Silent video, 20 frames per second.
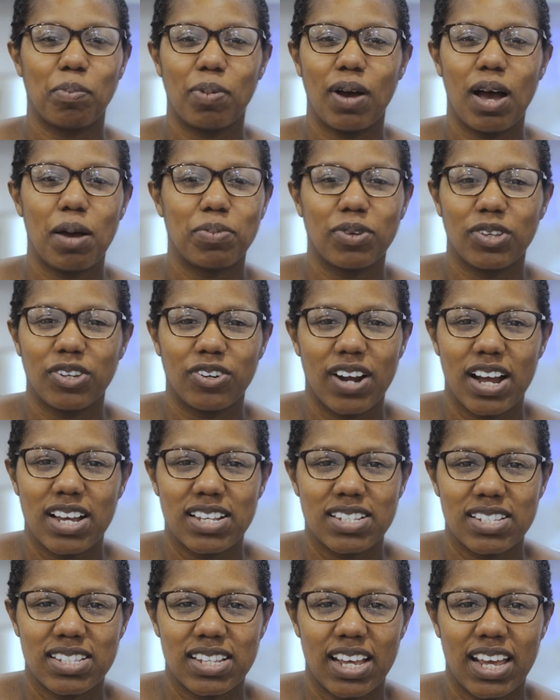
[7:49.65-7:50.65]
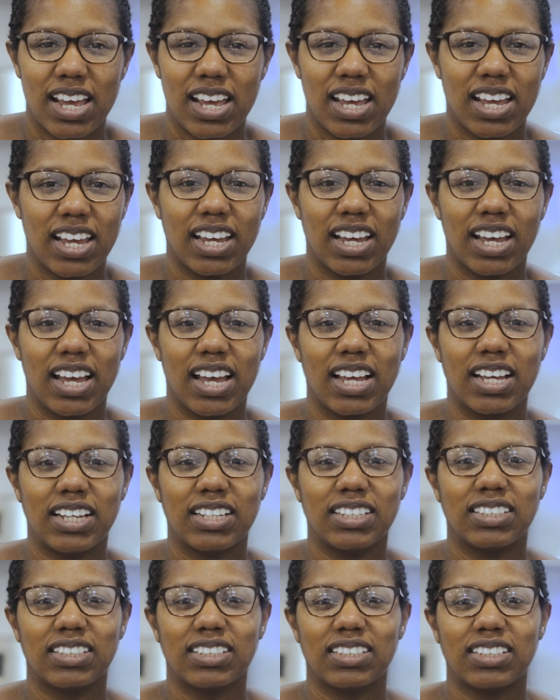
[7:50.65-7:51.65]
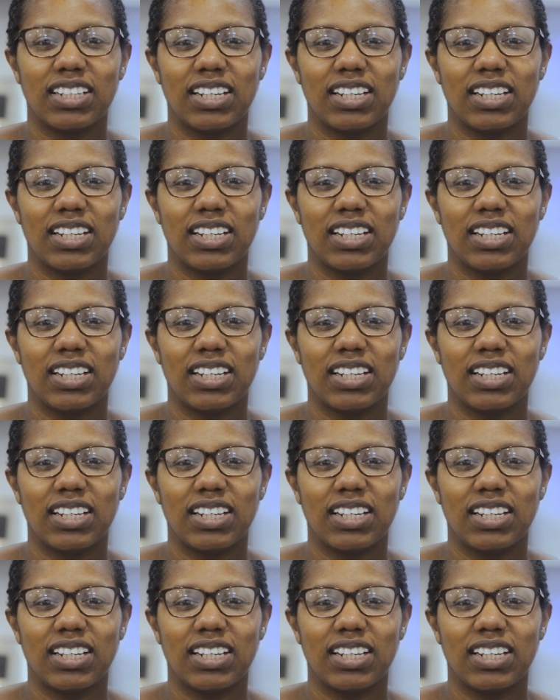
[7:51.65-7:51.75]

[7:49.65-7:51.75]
popularized saying. And